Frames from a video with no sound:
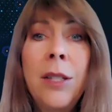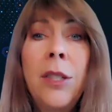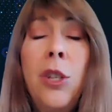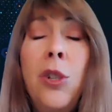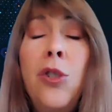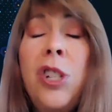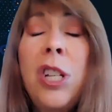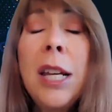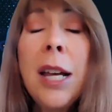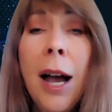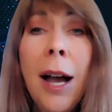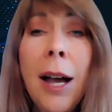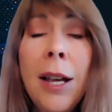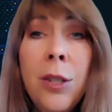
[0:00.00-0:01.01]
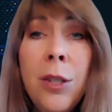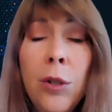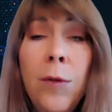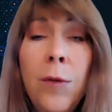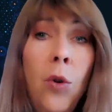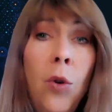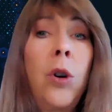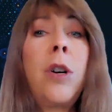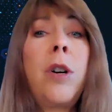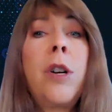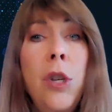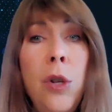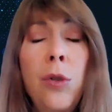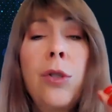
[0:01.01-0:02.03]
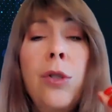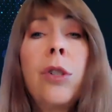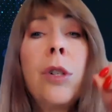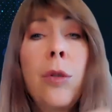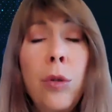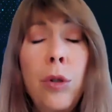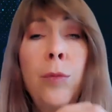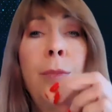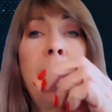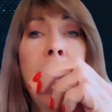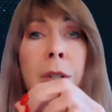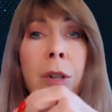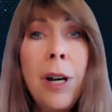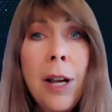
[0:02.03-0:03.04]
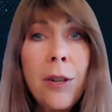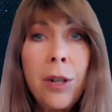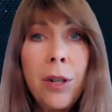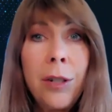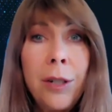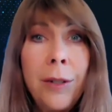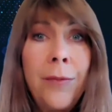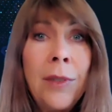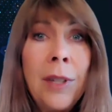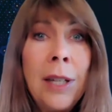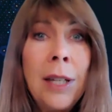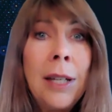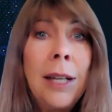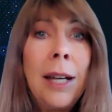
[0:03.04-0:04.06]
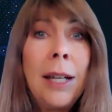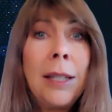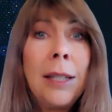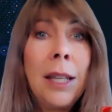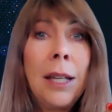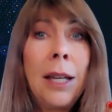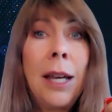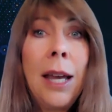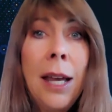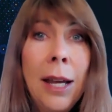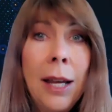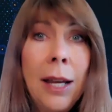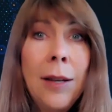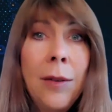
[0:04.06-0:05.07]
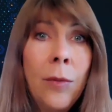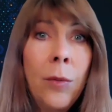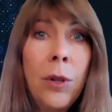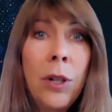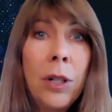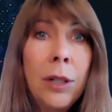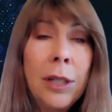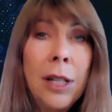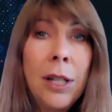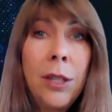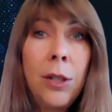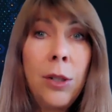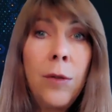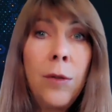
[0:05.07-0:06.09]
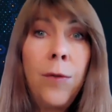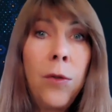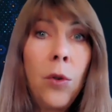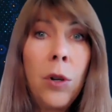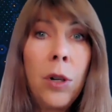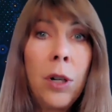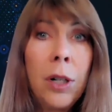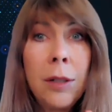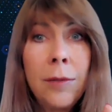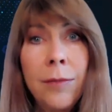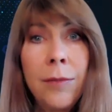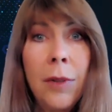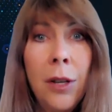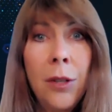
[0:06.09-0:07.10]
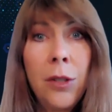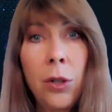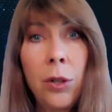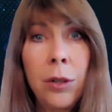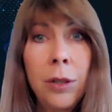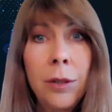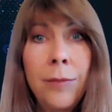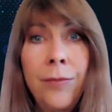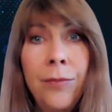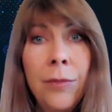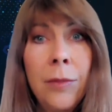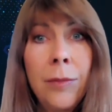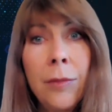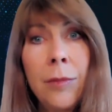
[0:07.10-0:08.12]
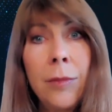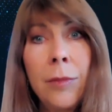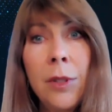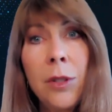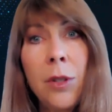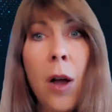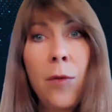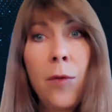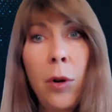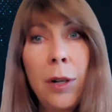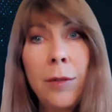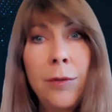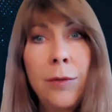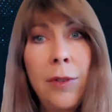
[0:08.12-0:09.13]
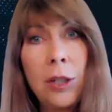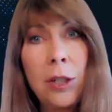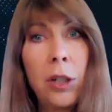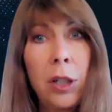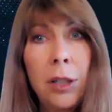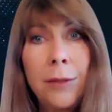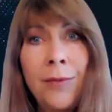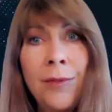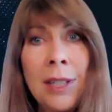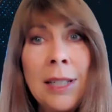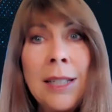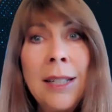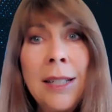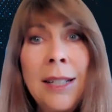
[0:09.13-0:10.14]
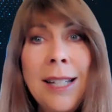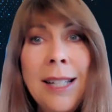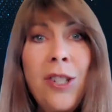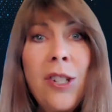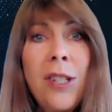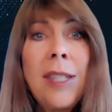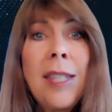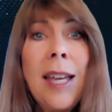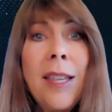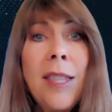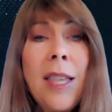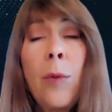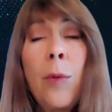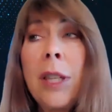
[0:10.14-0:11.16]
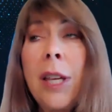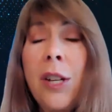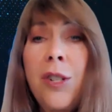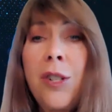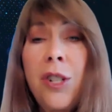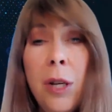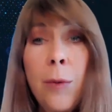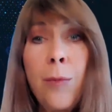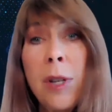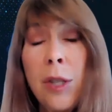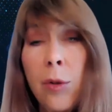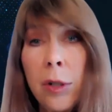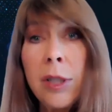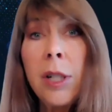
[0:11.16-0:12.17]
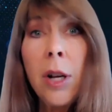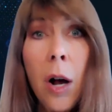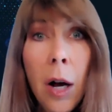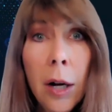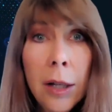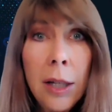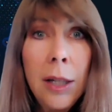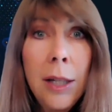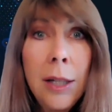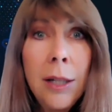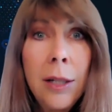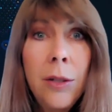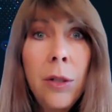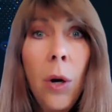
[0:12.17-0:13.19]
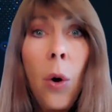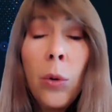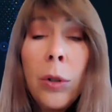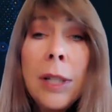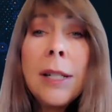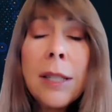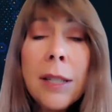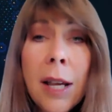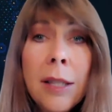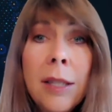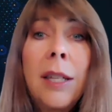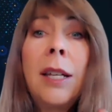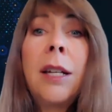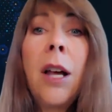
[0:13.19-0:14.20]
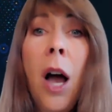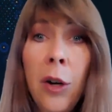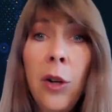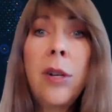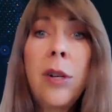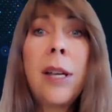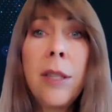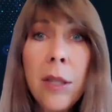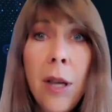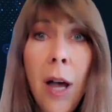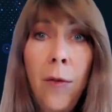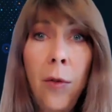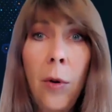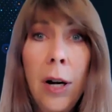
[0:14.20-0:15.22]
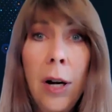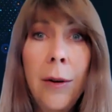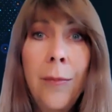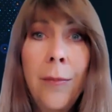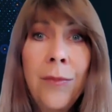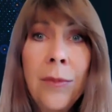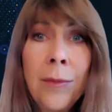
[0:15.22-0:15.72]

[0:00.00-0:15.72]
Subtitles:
The UGI stood for User Group International. And the A, well, it stood for a certain software vendor. Let's just say that relationship restricted Augie to only discussing Autodesk software.